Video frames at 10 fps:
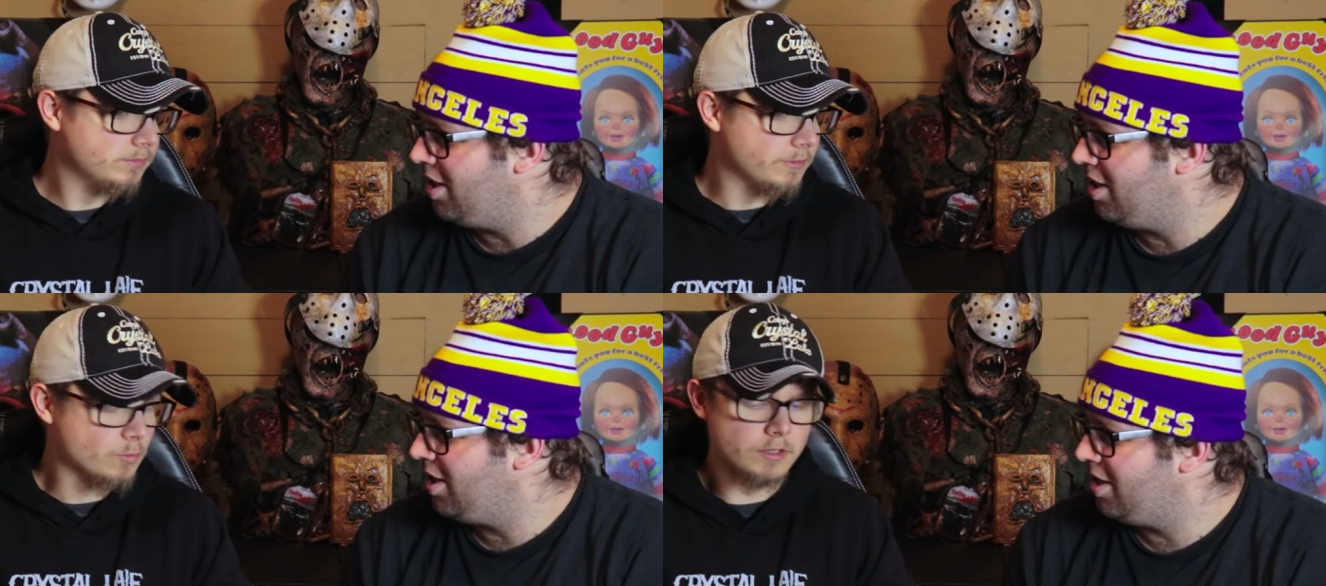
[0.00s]

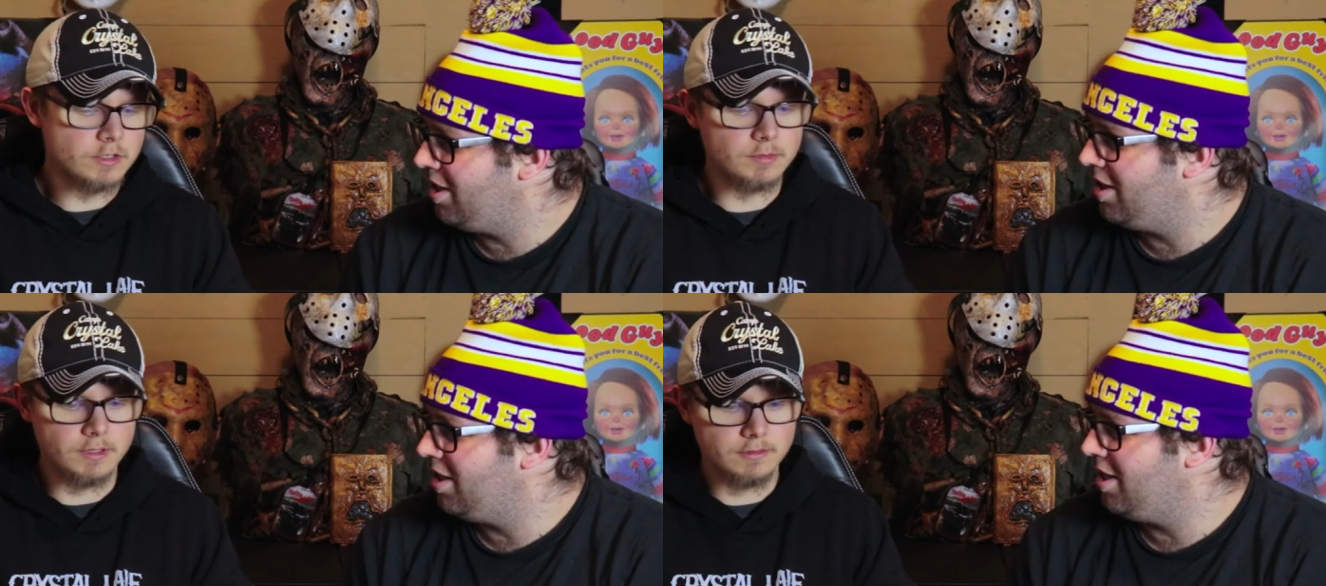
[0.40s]
Speaker 1: if you want to
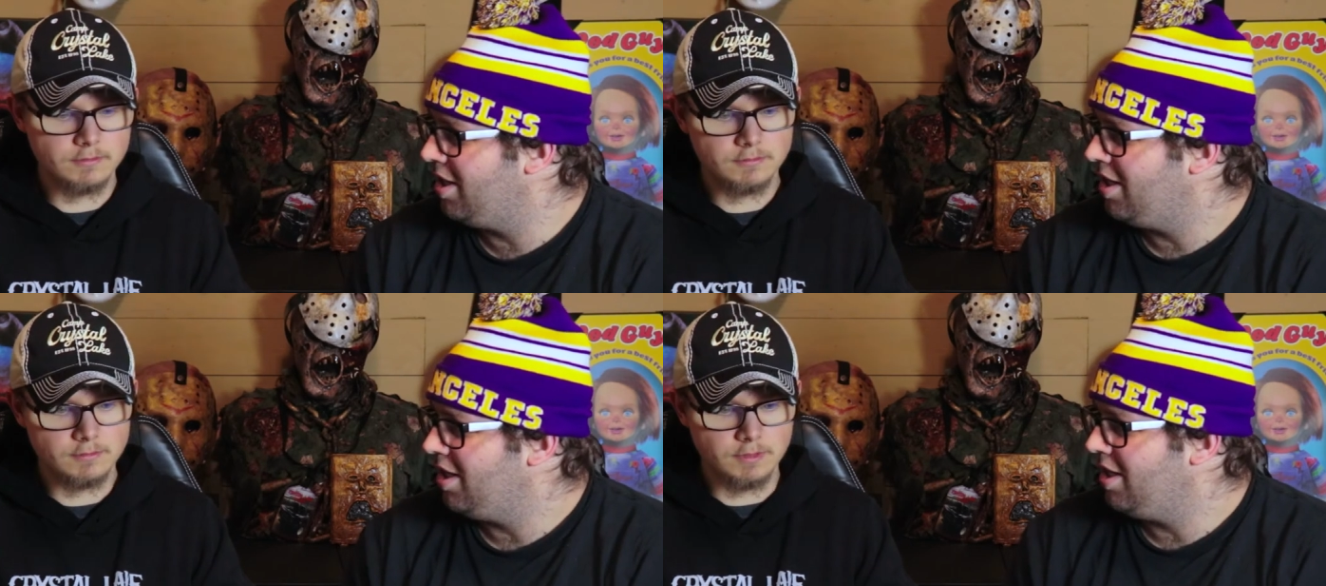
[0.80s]
explain it,
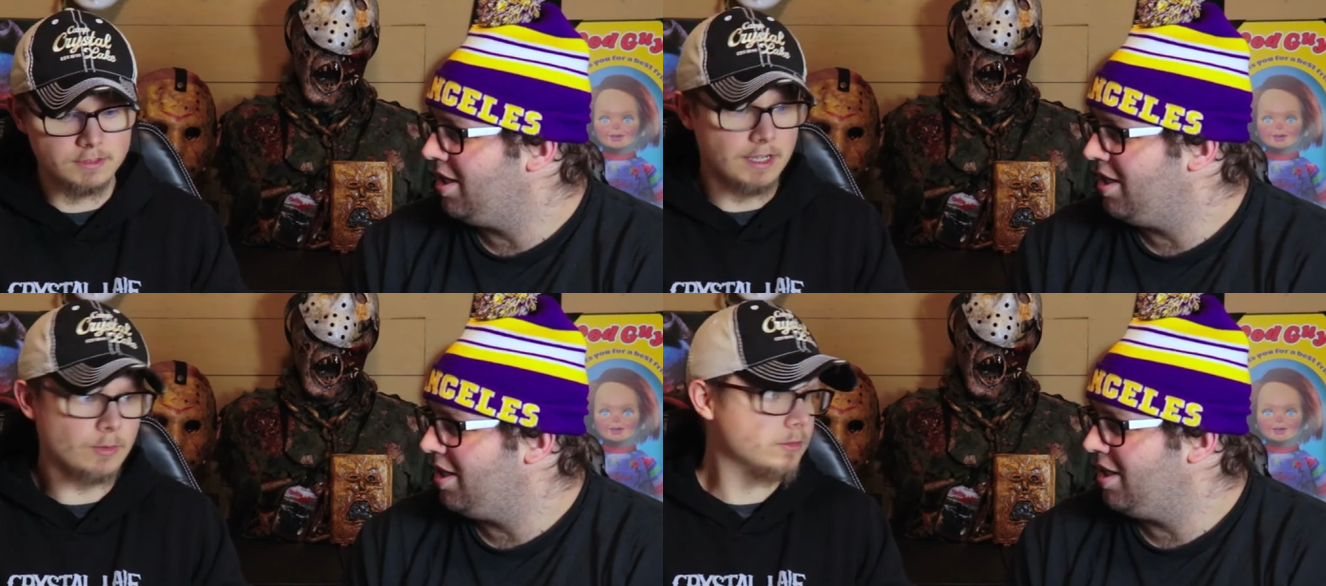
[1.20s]

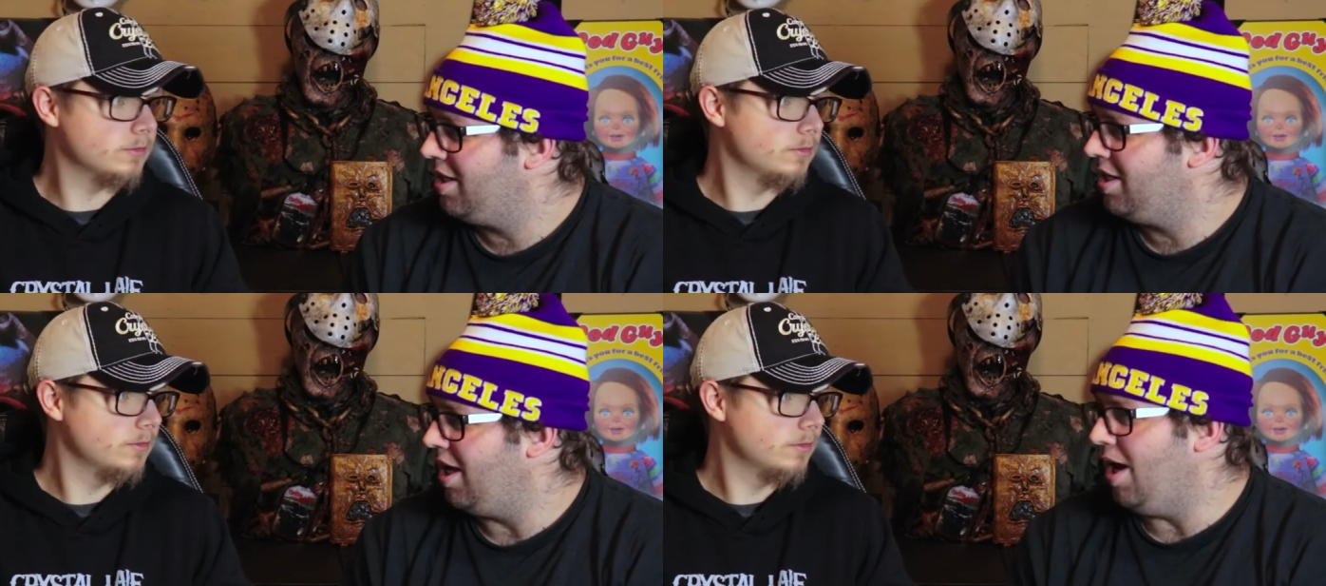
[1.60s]
unless I
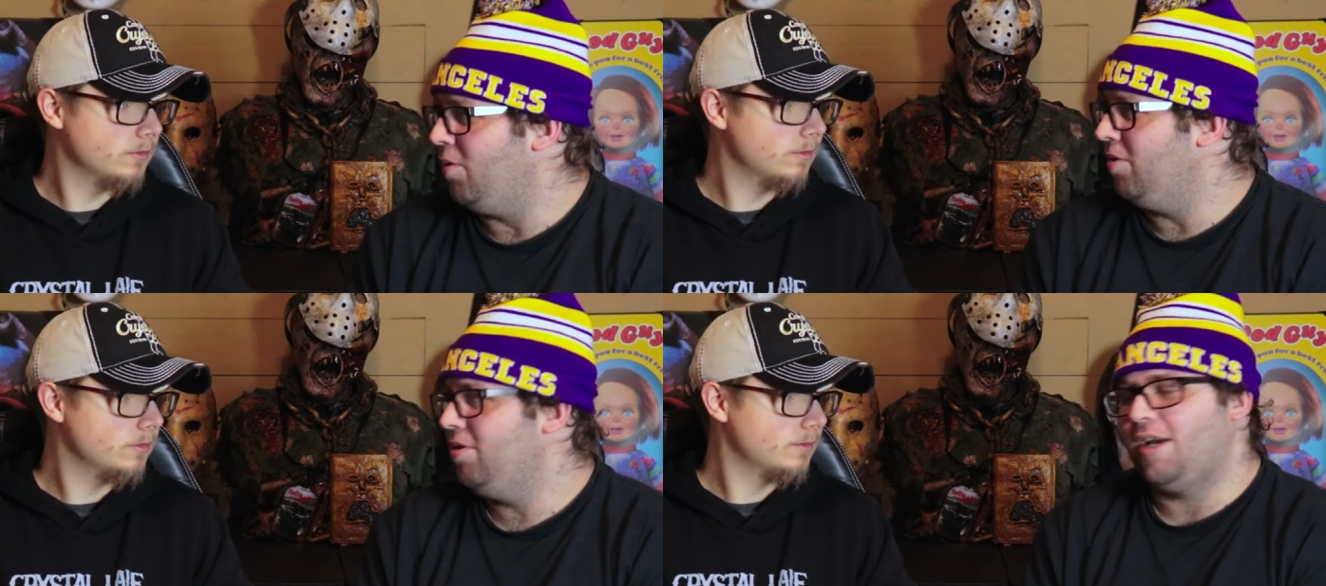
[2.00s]
will.
Speaker 2: I
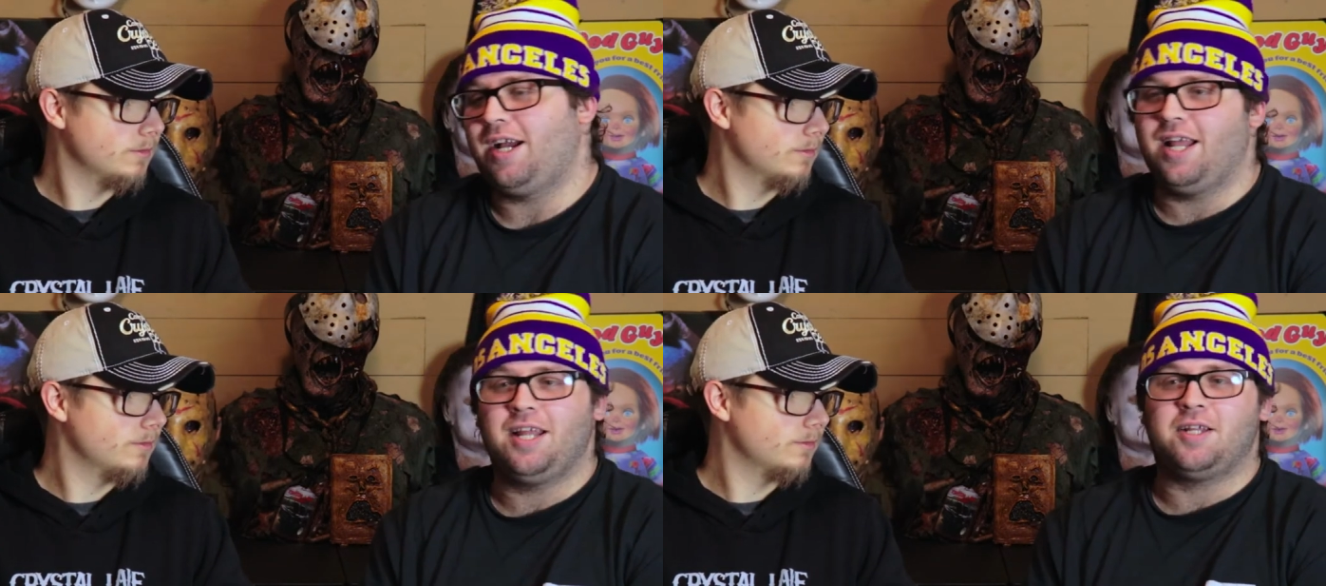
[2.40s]
will.
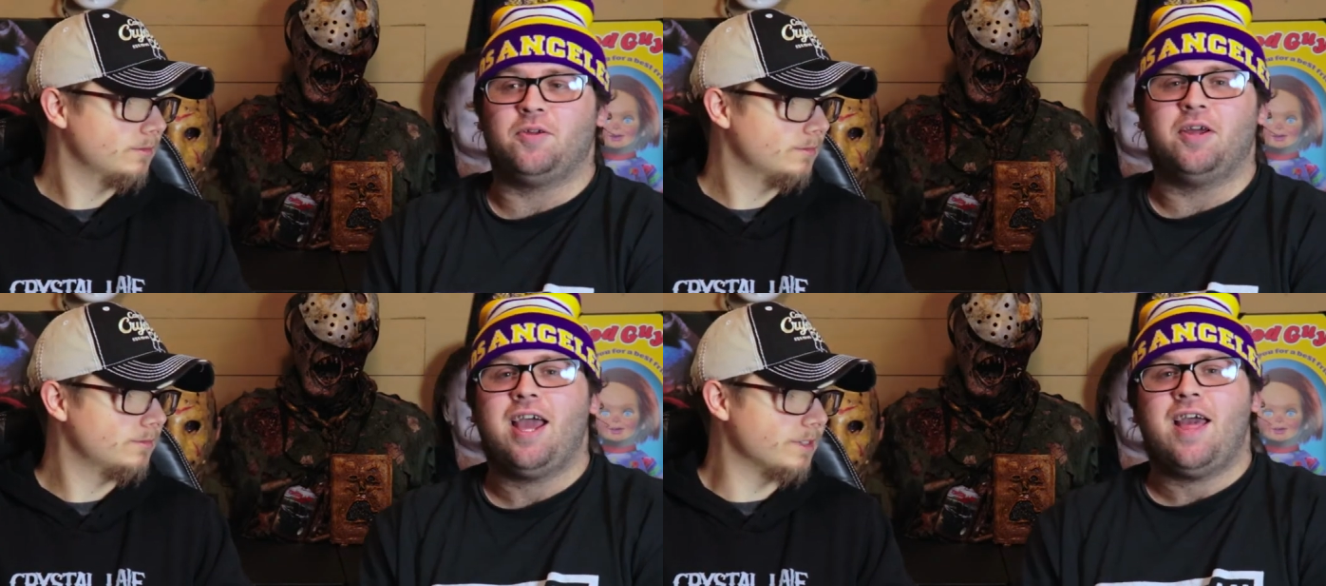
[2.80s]
I'm glad I'll
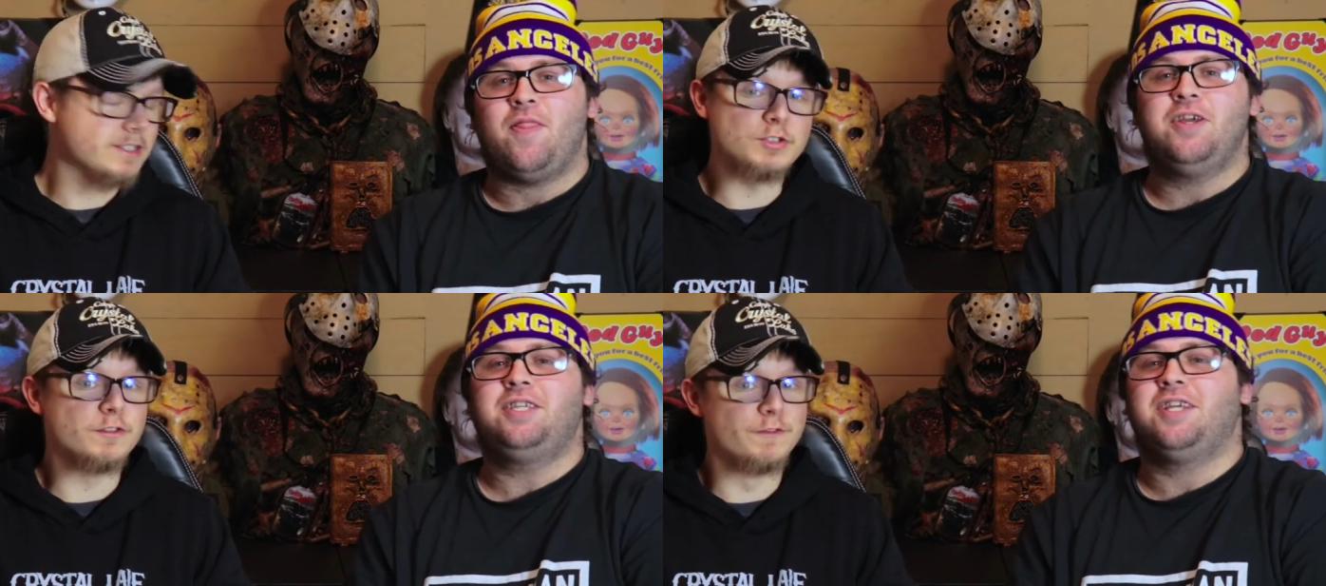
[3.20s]
do it.
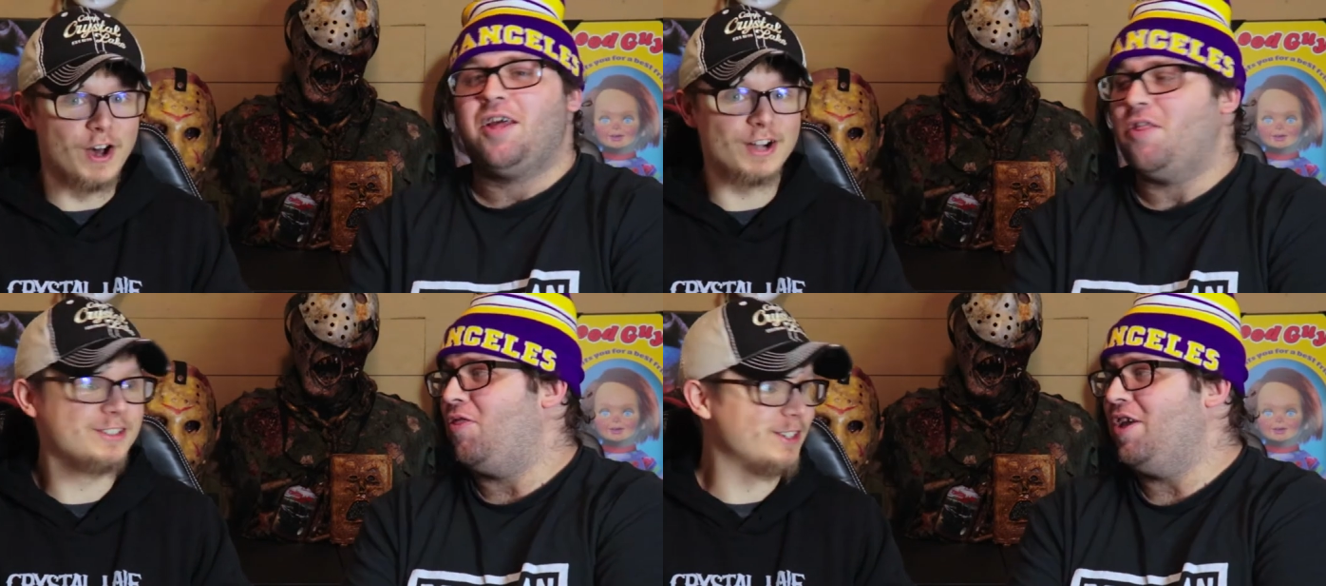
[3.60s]
This, this is
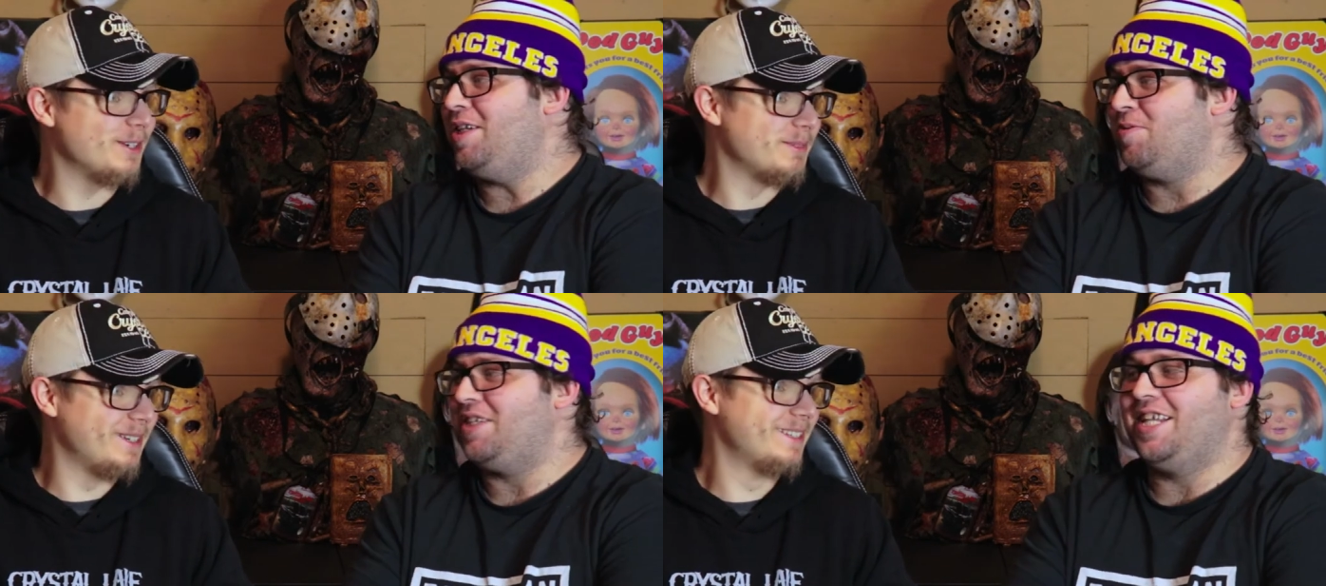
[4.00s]
fucked up.
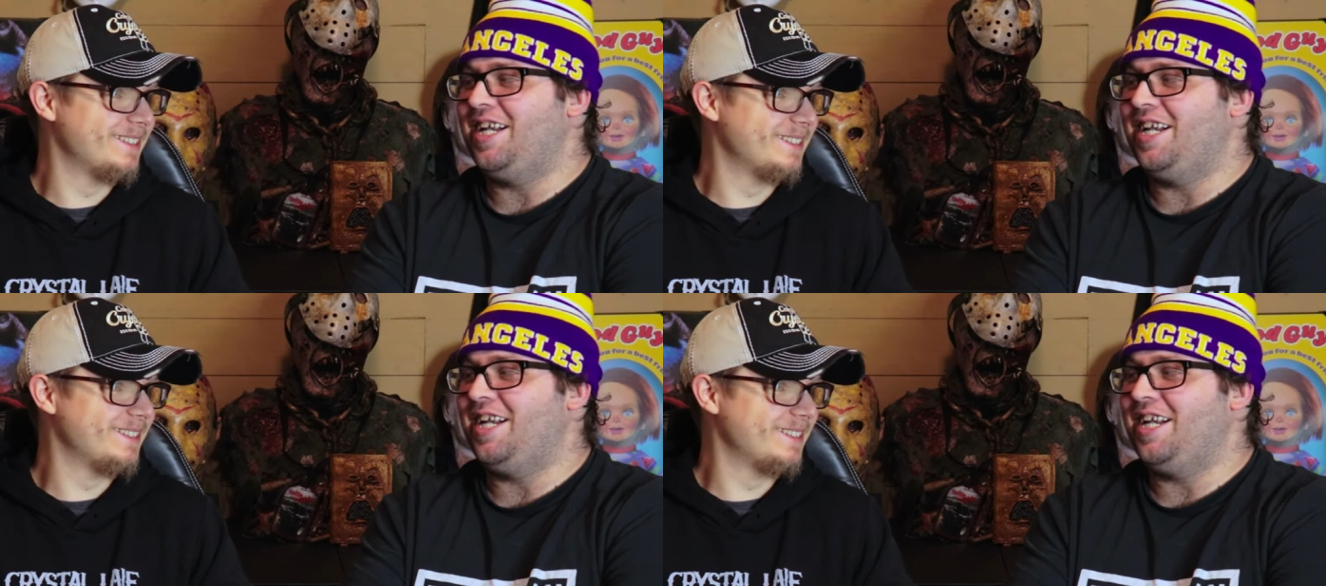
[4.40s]
This was